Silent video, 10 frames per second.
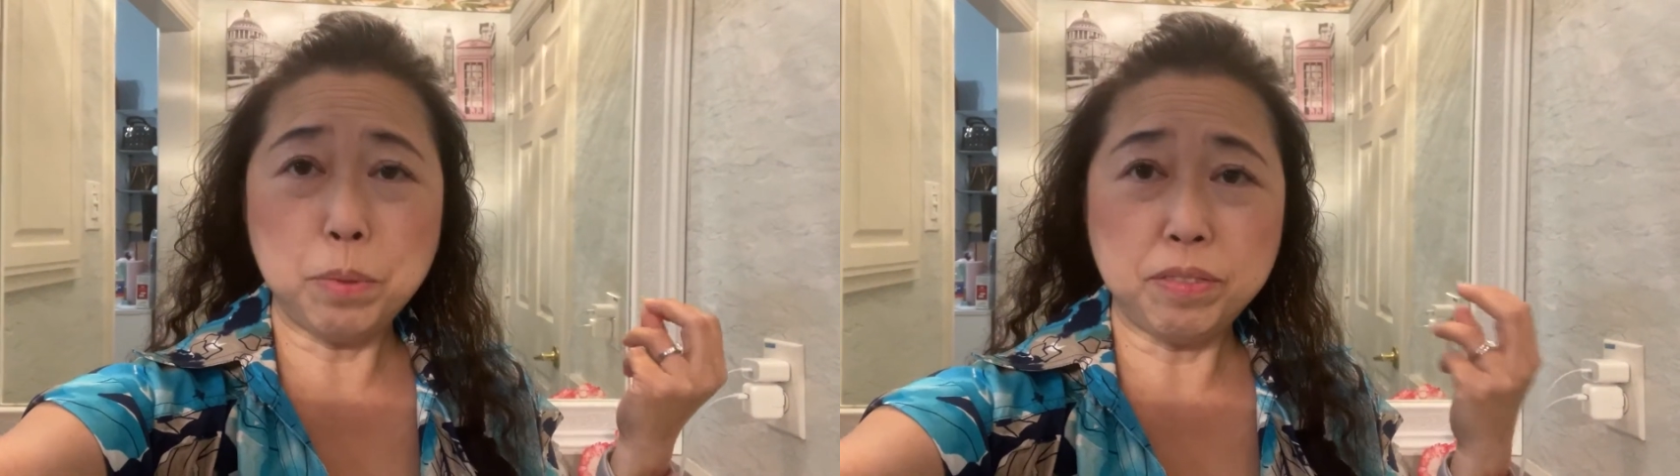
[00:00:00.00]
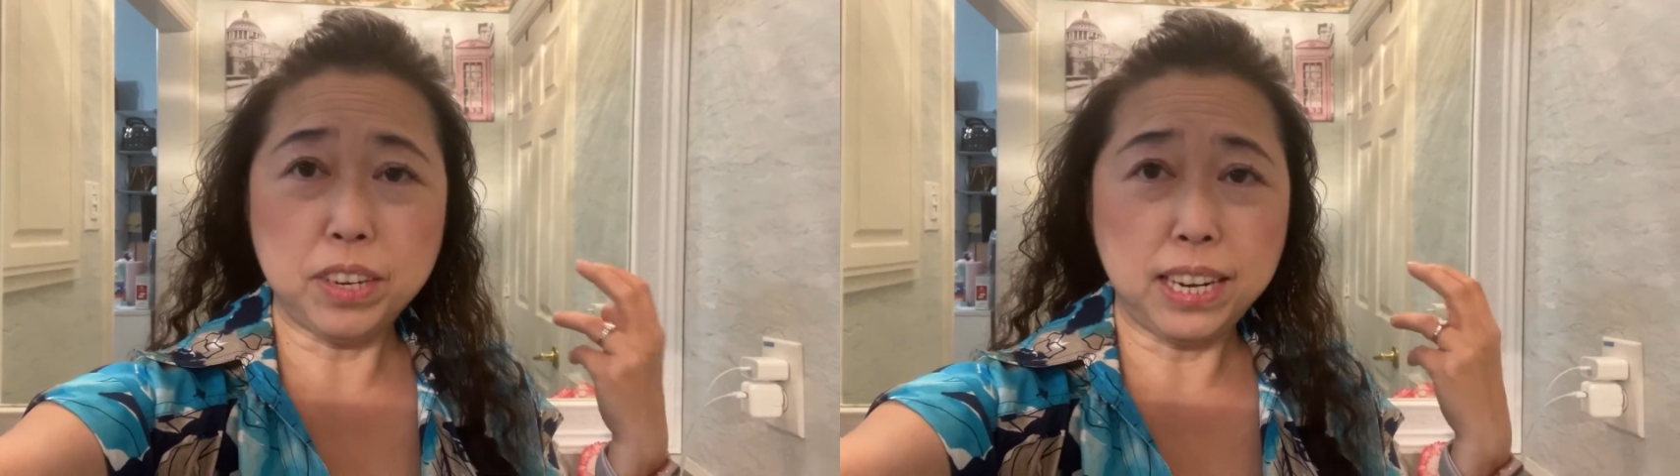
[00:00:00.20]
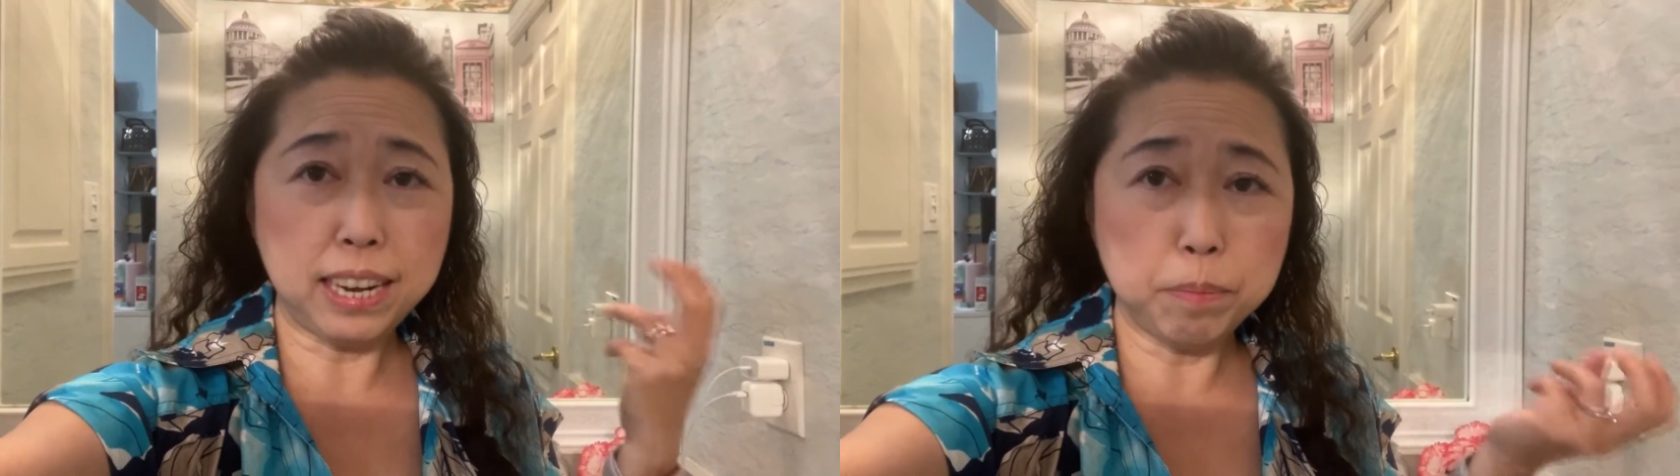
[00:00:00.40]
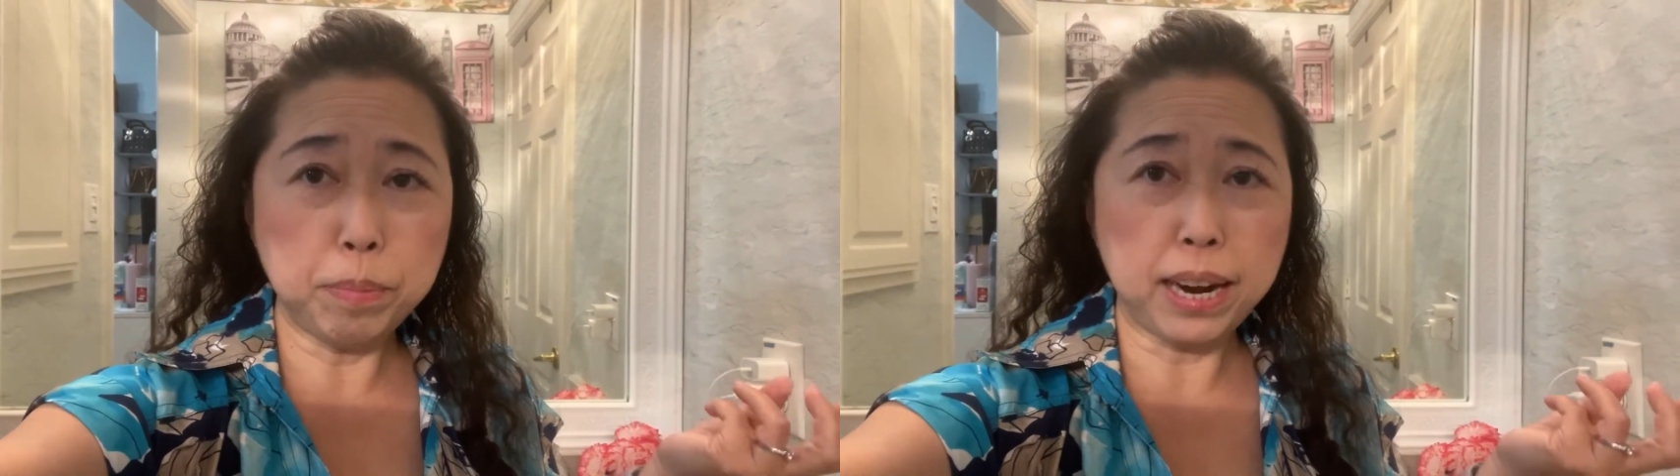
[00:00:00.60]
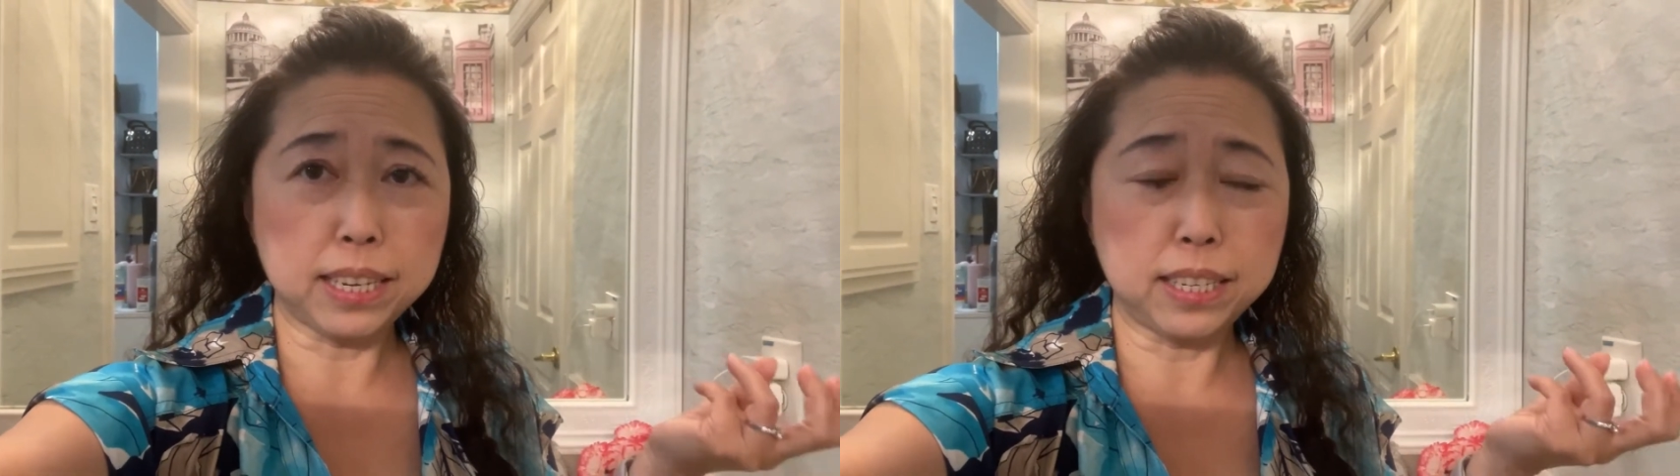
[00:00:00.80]
of the
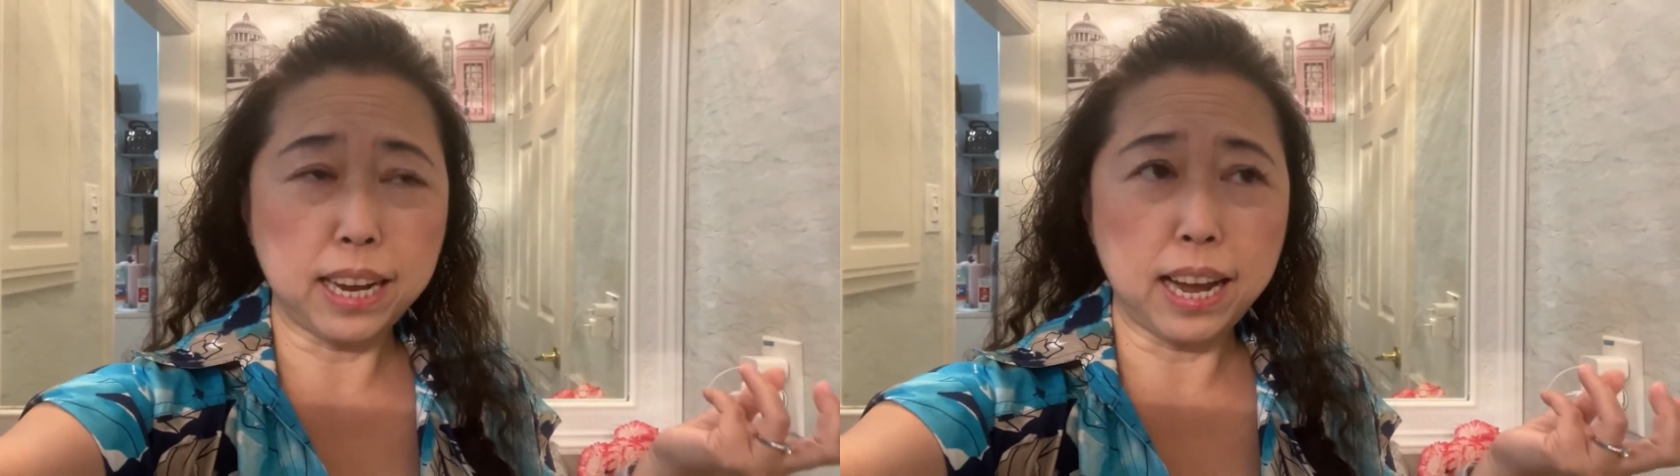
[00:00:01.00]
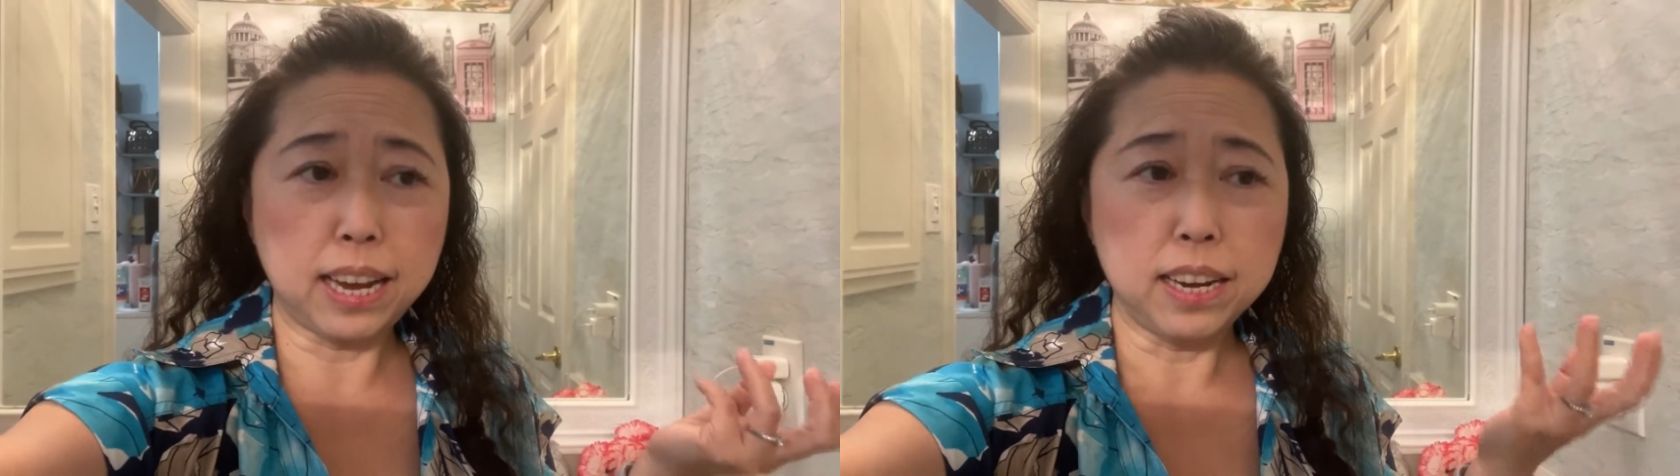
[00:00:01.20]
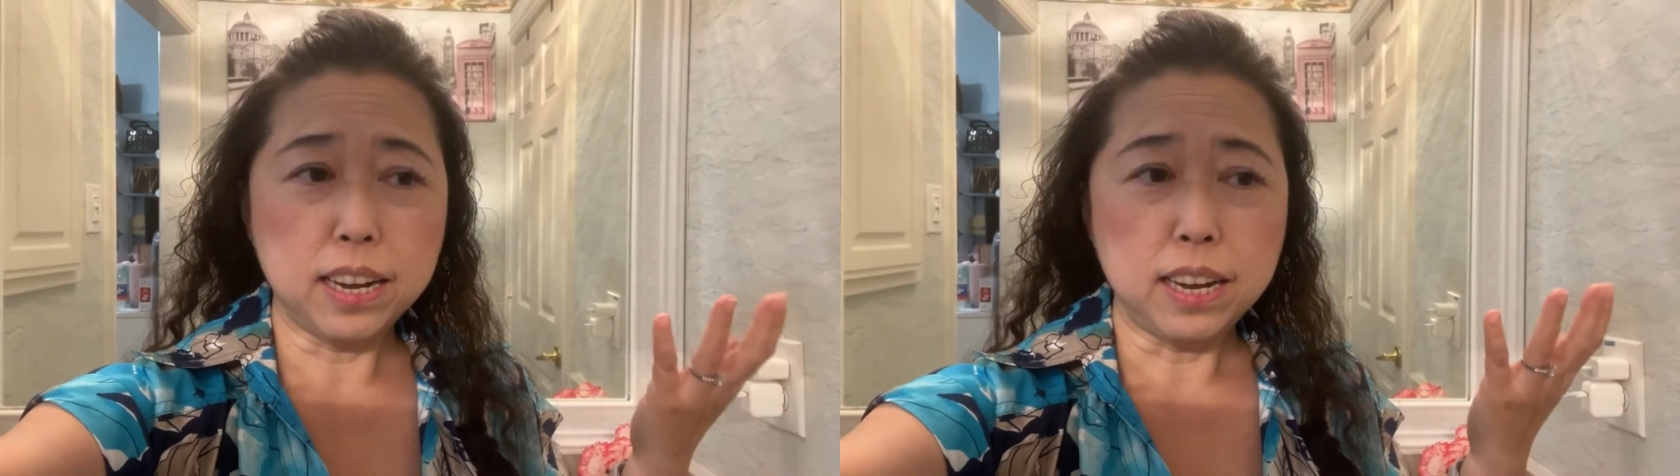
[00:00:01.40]
handbags that